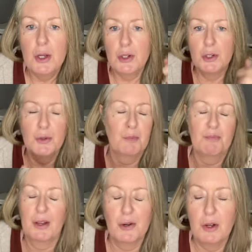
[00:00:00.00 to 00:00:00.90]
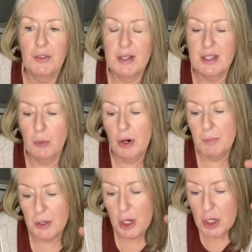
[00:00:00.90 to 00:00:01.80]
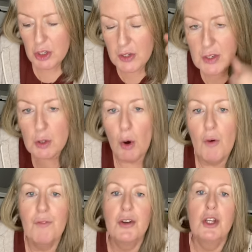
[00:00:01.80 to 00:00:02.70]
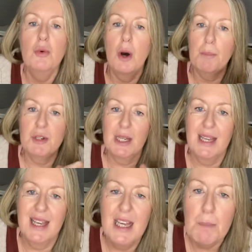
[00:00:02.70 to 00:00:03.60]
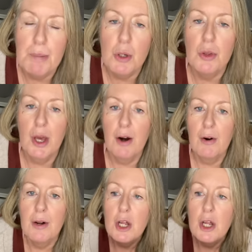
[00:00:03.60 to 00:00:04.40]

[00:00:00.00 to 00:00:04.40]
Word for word: to, I don't know if that's the word, but to soften you up, to keep you there,